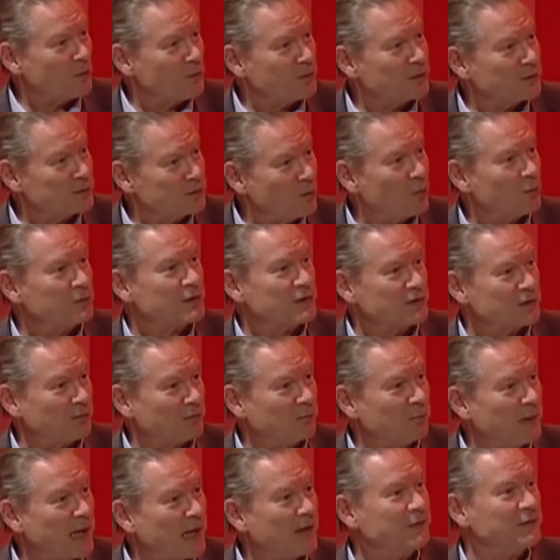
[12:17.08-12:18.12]
the daughters of
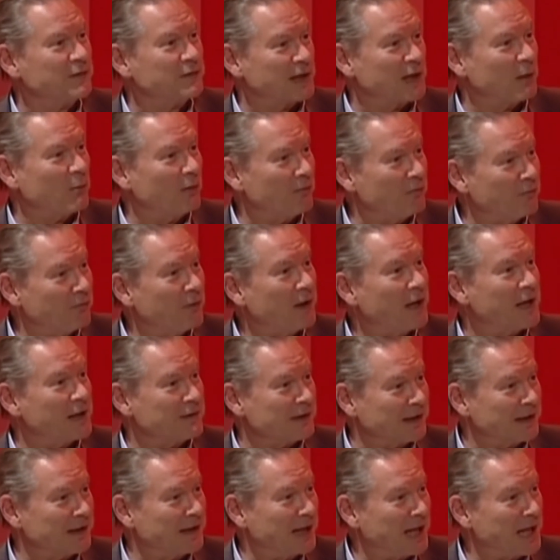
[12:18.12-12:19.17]
men that they were fair
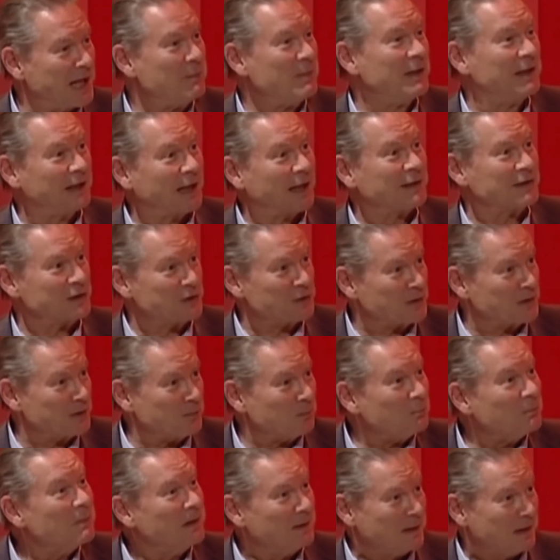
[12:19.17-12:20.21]
and came in unto them.
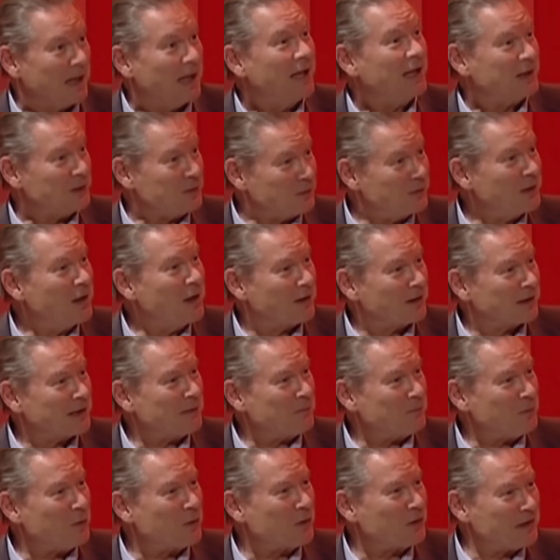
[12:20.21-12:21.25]
You can't get
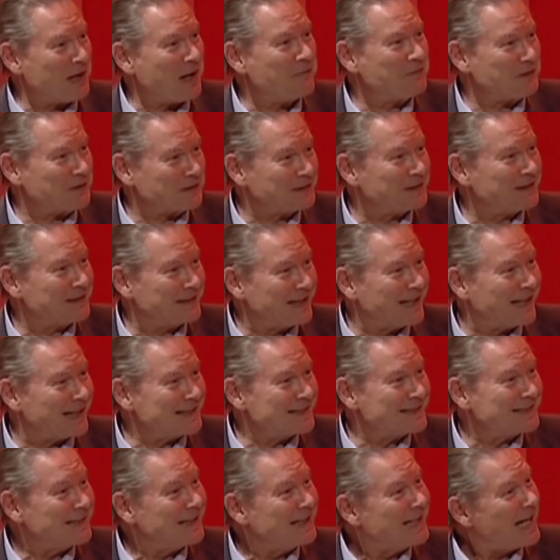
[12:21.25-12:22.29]
more graphic than that.
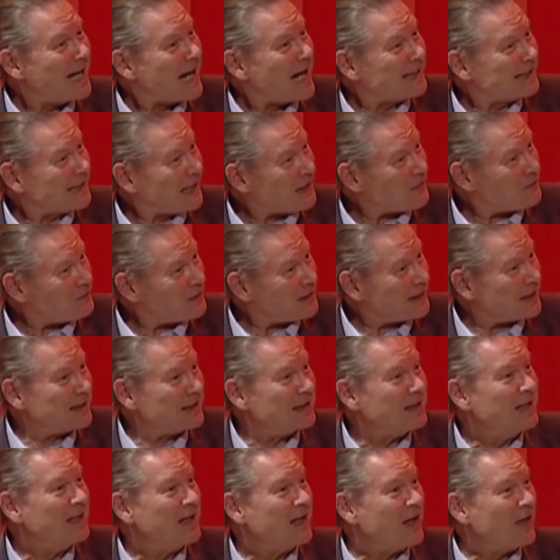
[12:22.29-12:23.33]
And I think
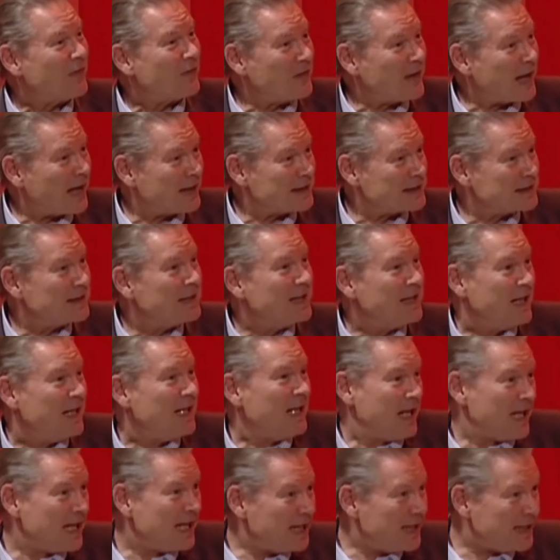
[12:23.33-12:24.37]
that
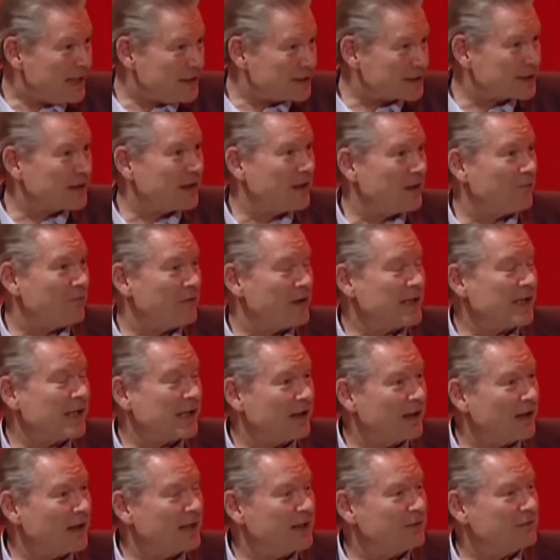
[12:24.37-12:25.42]
is a very
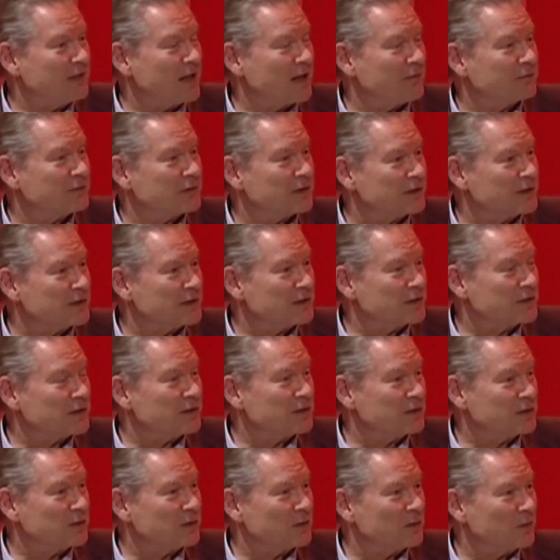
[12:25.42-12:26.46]
early reference
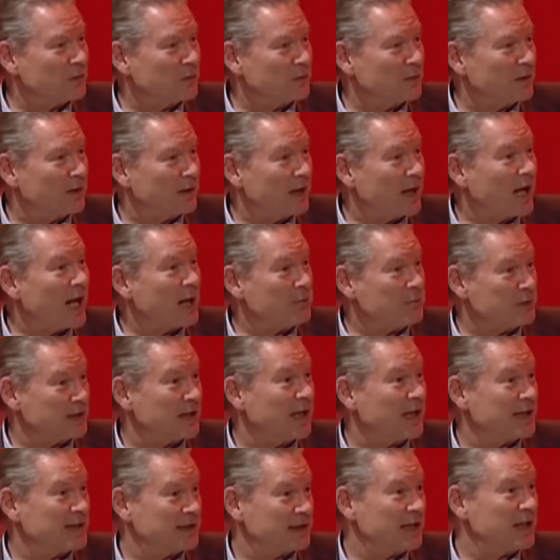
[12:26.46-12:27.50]
to
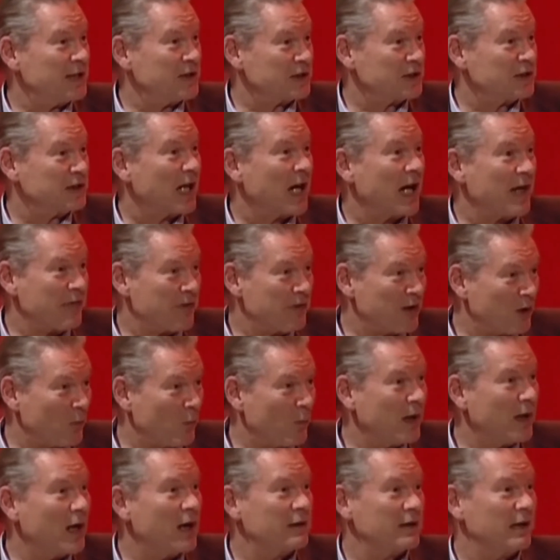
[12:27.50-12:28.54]
hybridization. I think
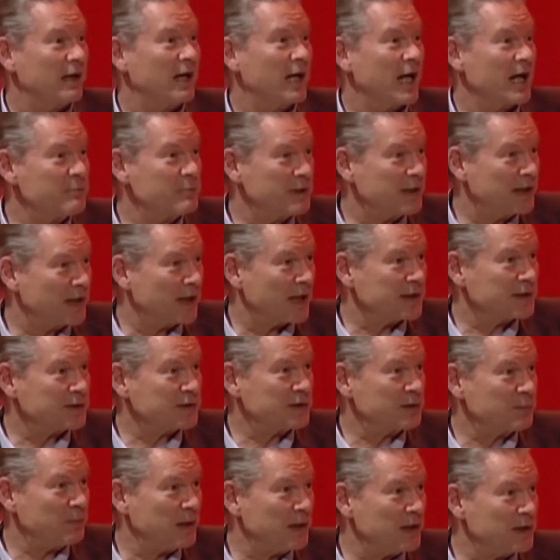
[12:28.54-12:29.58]
we are a hybridized
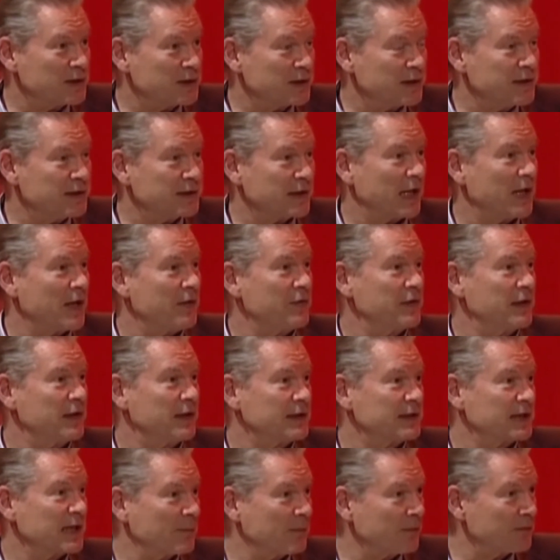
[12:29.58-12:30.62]
species. I think
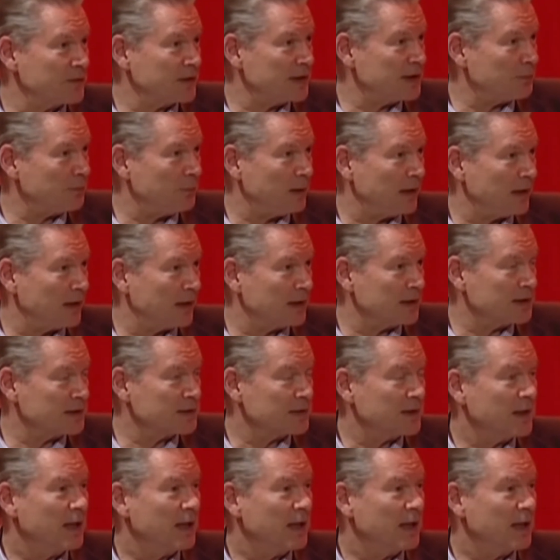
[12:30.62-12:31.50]
some of these beings